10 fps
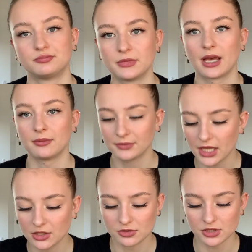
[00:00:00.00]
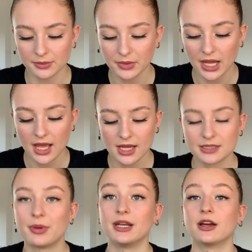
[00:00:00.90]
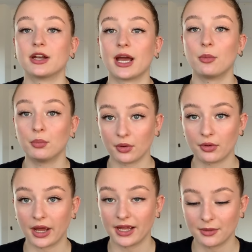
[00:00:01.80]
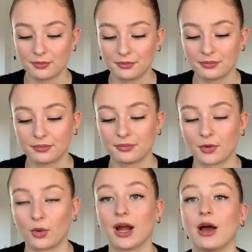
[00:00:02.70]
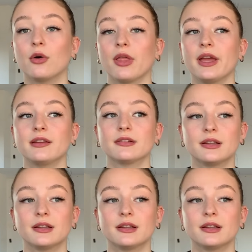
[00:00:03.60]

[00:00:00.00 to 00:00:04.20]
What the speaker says: Yeah, usually, depending on how broke I am or how like